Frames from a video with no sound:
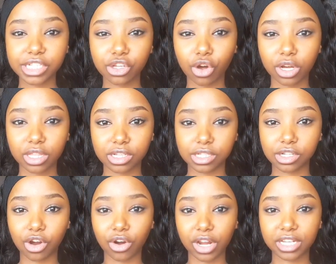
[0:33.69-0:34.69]
stock
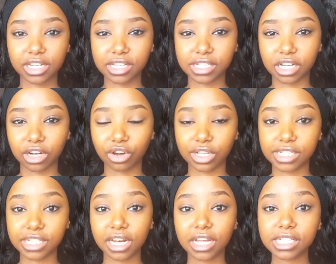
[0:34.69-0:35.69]
these correctors and
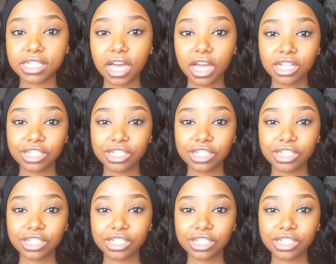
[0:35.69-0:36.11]
concealers,